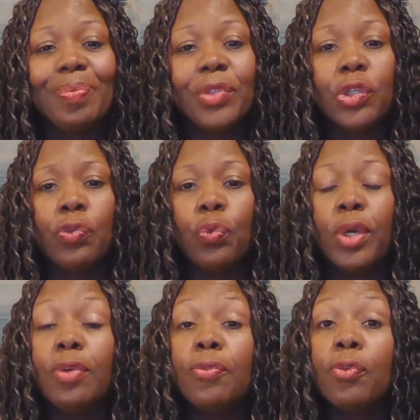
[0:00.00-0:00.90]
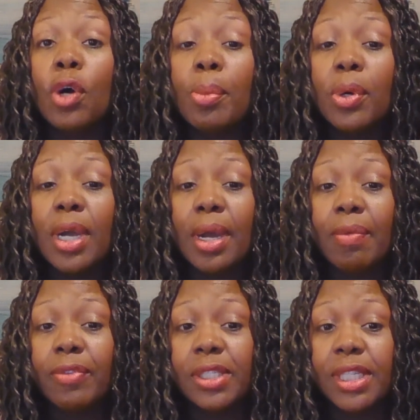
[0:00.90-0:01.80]
So if we're in formal
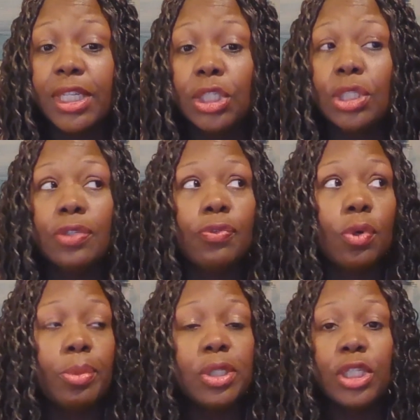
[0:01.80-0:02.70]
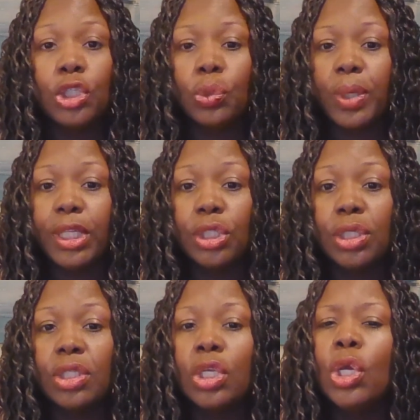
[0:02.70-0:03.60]
conversations, formal
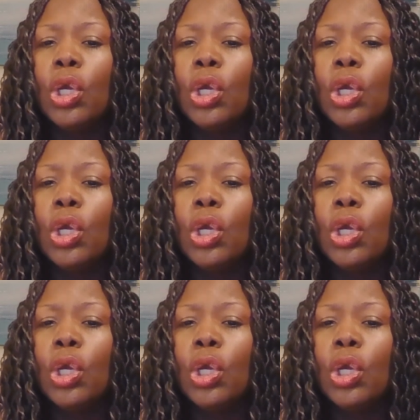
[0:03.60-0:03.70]
situations,